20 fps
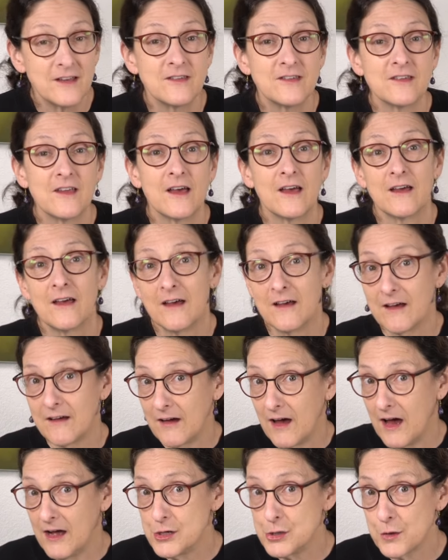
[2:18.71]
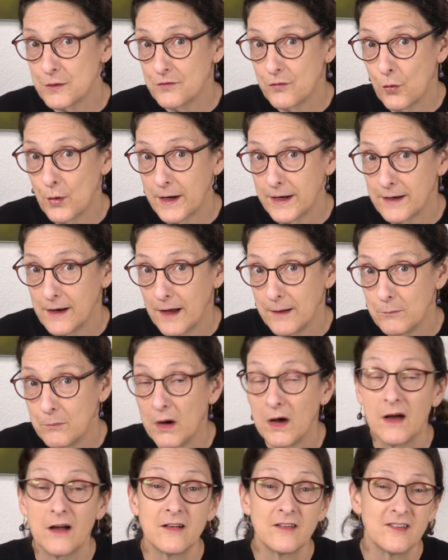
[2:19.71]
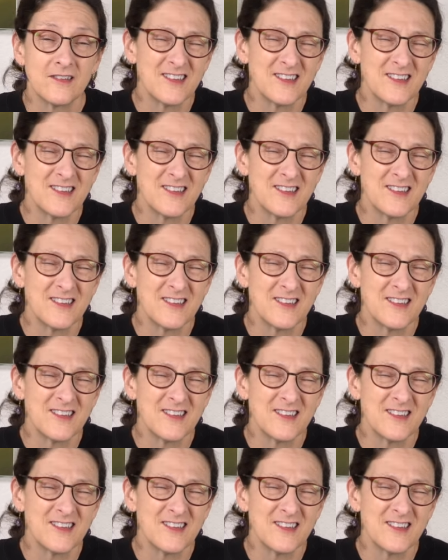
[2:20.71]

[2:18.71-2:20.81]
It's $149 bucks.